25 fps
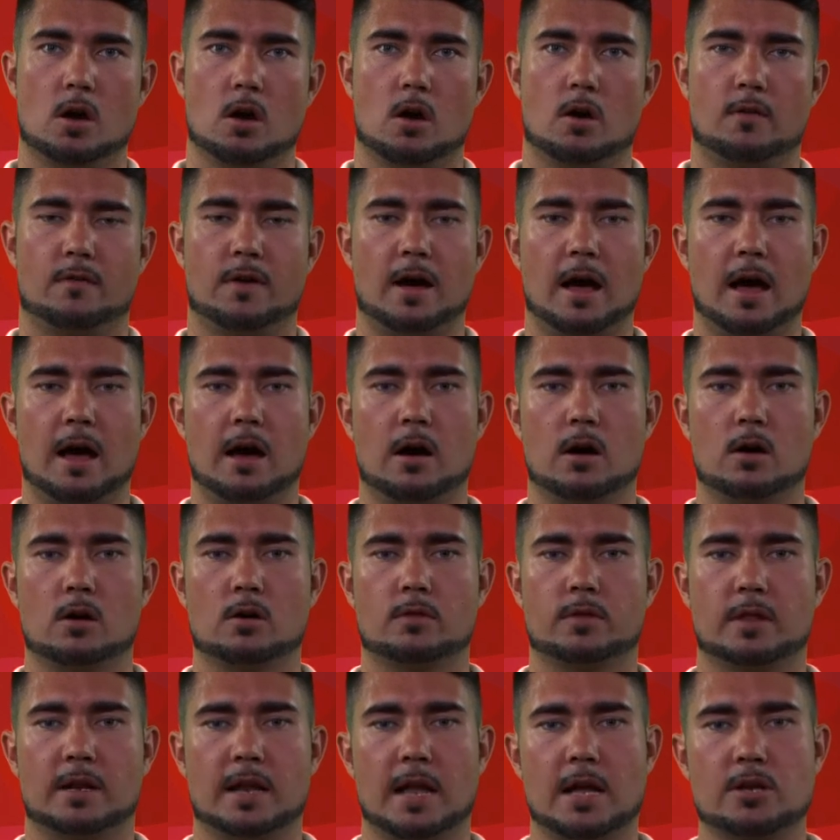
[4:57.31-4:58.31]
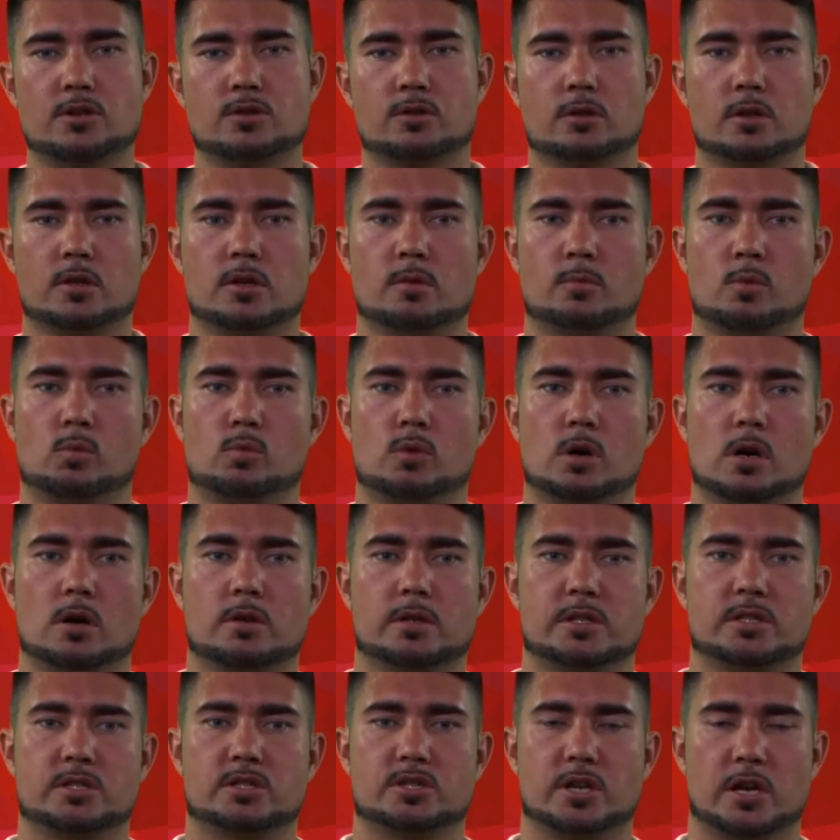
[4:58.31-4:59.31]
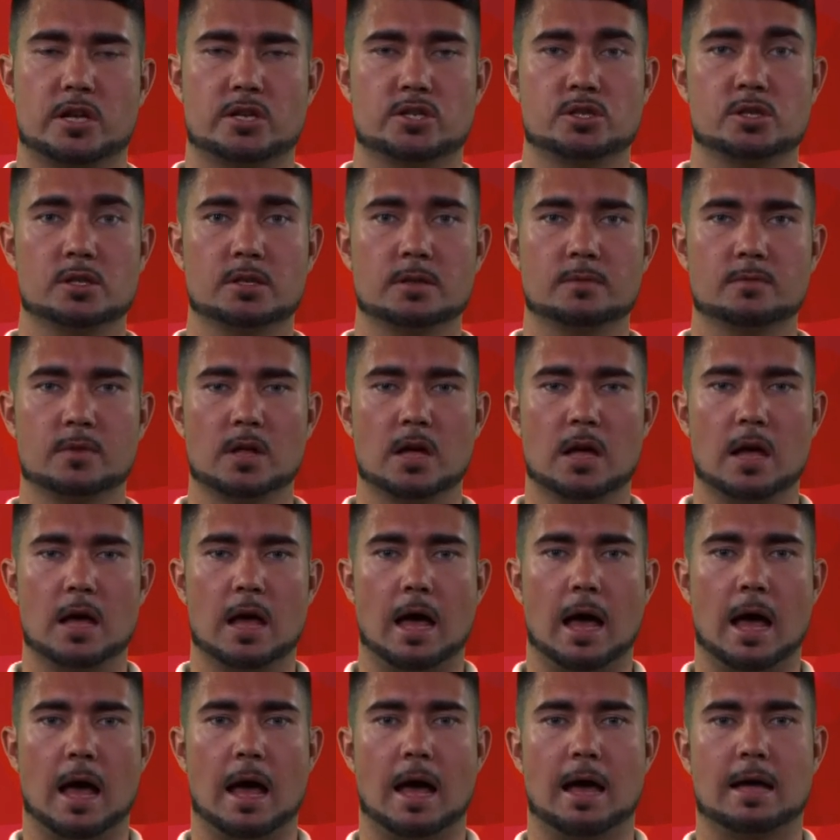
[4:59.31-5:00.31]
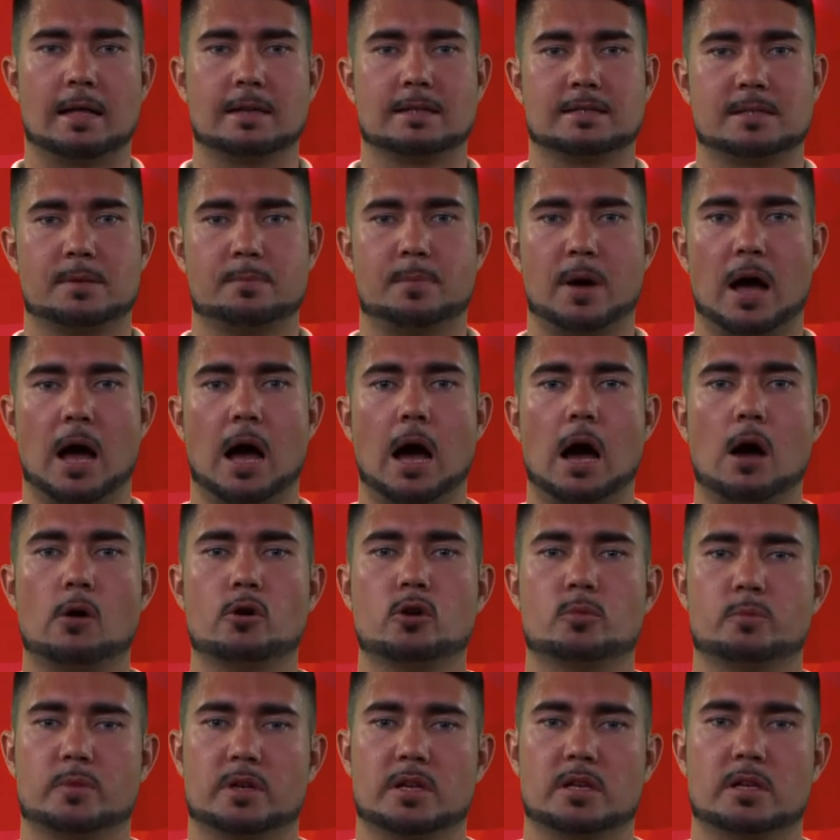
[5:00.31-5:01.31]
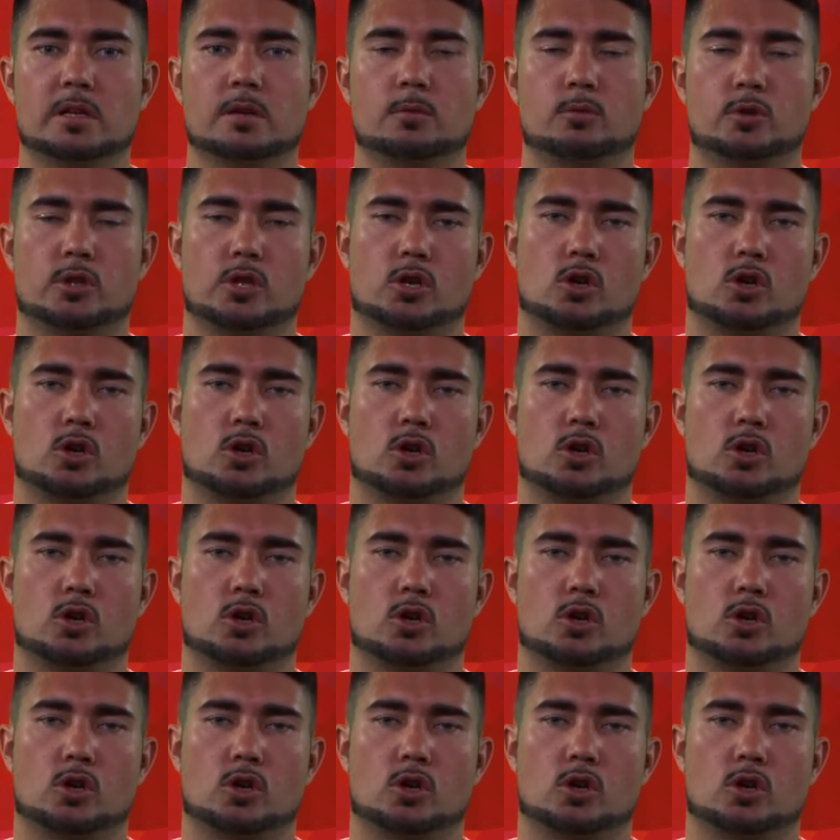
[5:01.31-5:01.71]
of how the natural and human world is changing and has empowered me with the